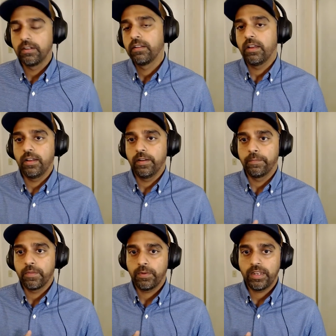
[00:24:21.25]
Um,
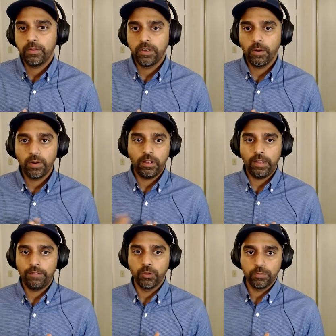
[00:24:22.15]
right, we don't want to
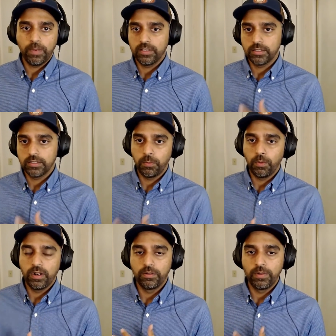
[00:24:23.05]
have those biases. We
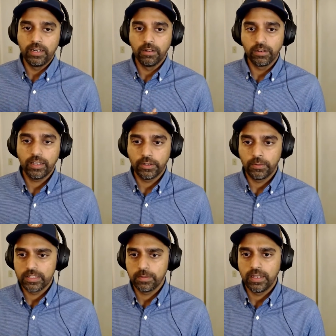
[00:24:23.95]
want to really look at their resume.